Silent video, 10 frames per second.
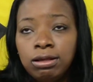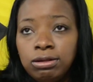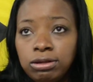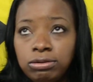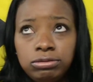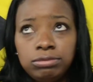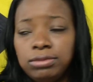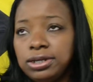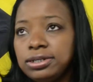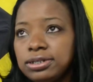Oh,
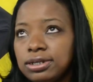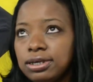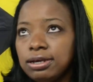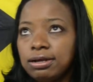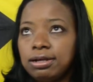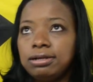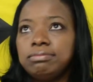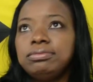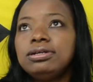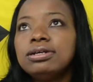tremendously.
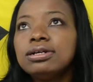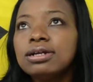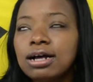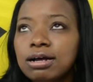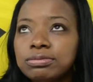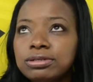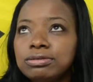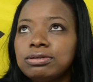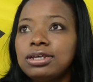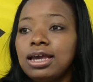
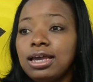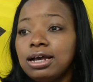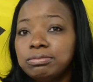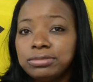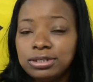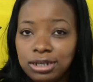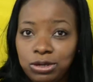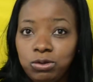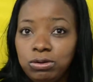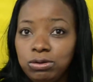Absolutely, I am
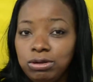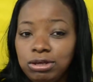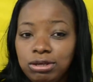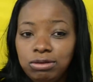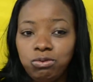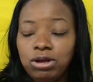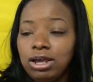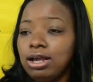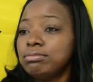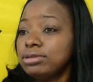today where I
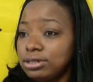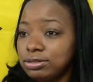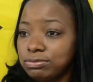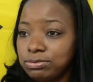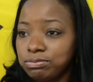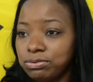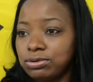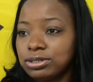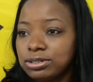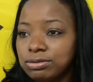am because of
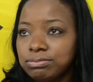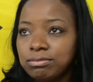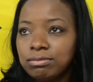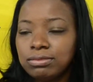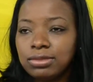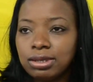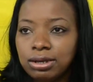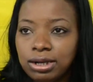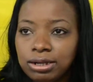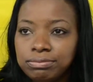sports.
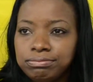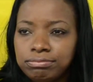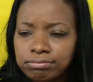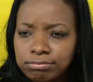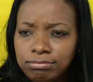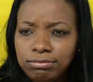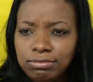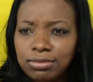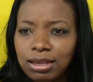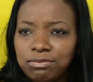I'm
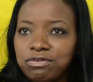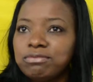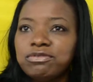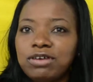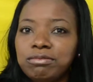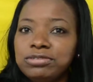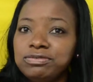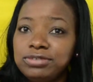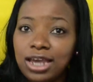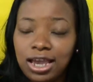from a family
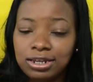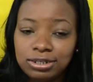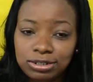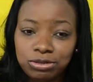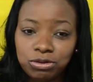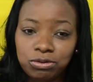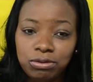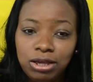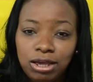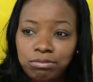of 10, and so
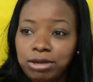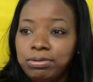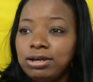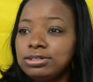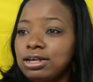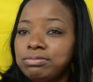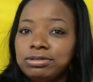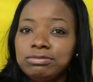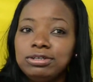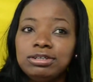my parents
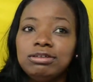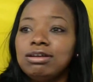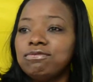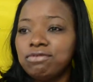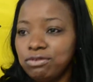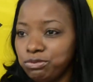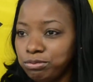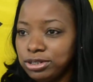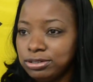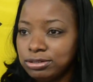absolutely could not afford for
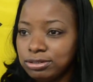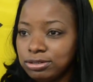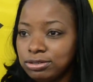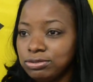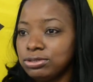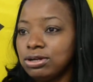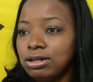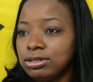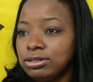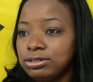me to go to
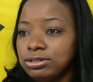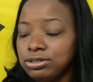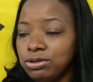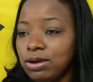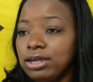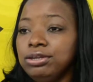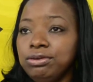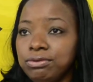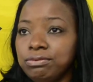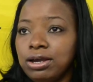college. So I
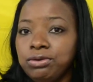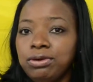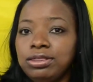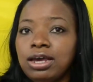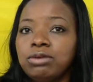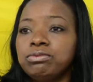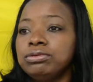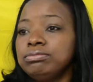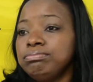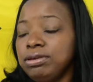knew right away that
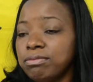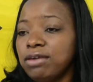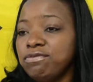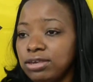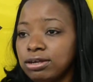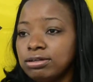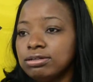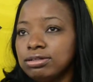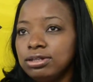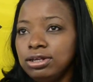would be my
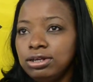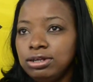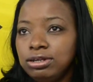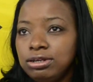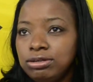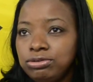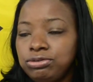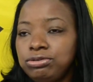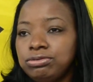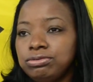vehicle
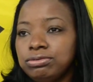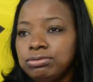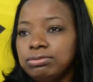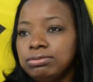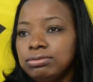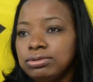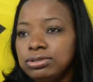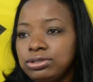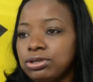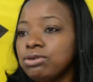to
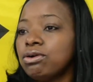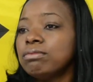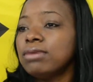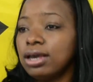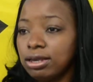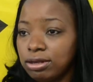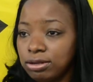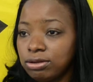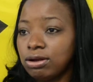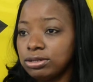secure my
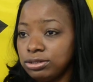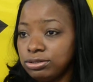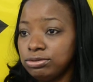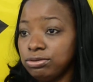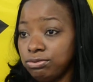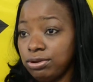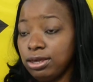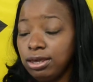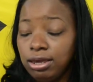college degree.